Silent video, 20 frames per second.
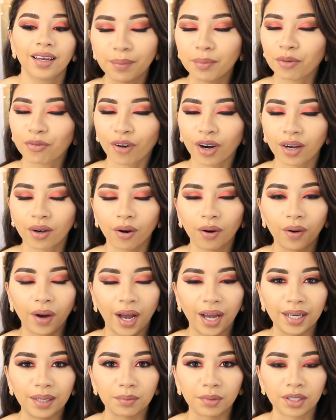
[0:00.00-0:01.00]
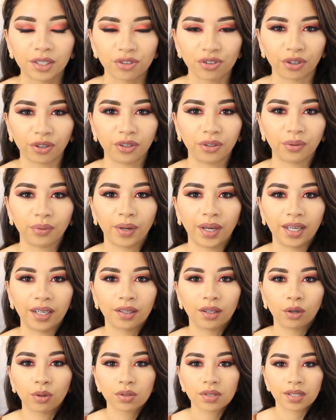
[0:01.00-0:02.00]
And before I go, I am going to show you a
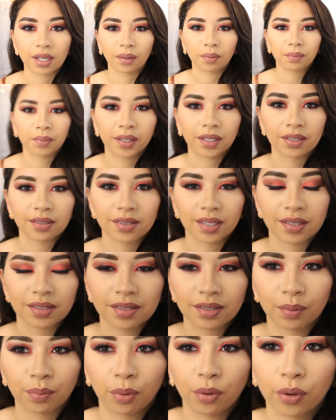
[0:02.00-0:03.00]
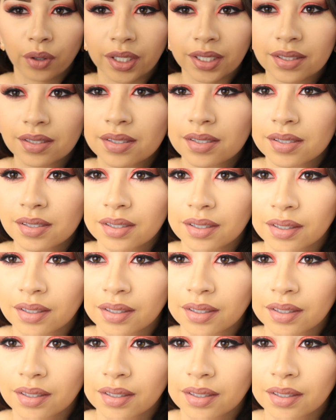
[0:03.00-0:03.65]
close-up, because that's the point.